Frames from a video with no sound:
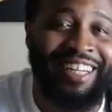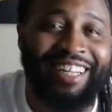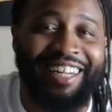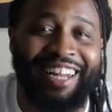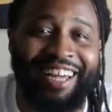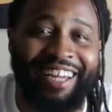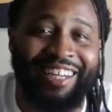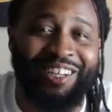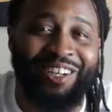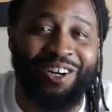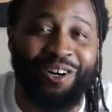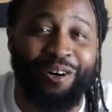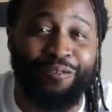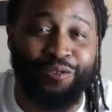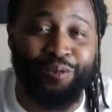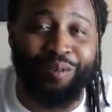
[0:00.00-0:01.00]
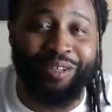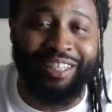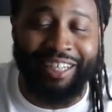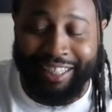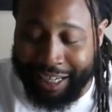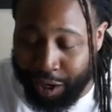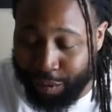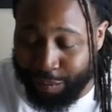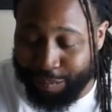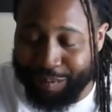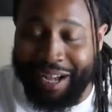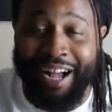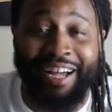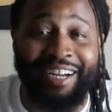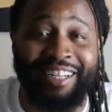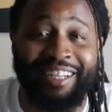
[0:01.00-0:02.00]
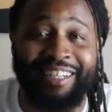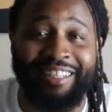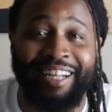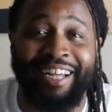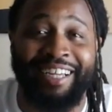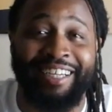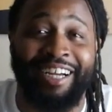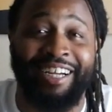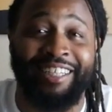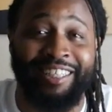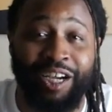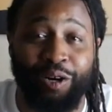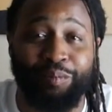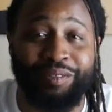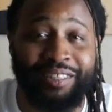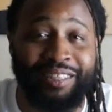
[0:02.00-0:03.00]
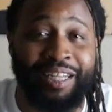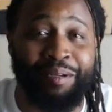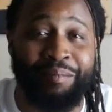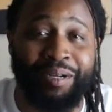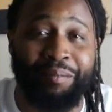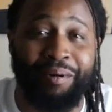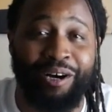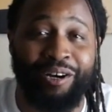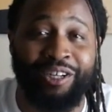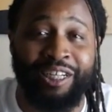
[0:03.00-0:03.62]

Like, yo, if you want a Yelp kind of like a Yelp statement about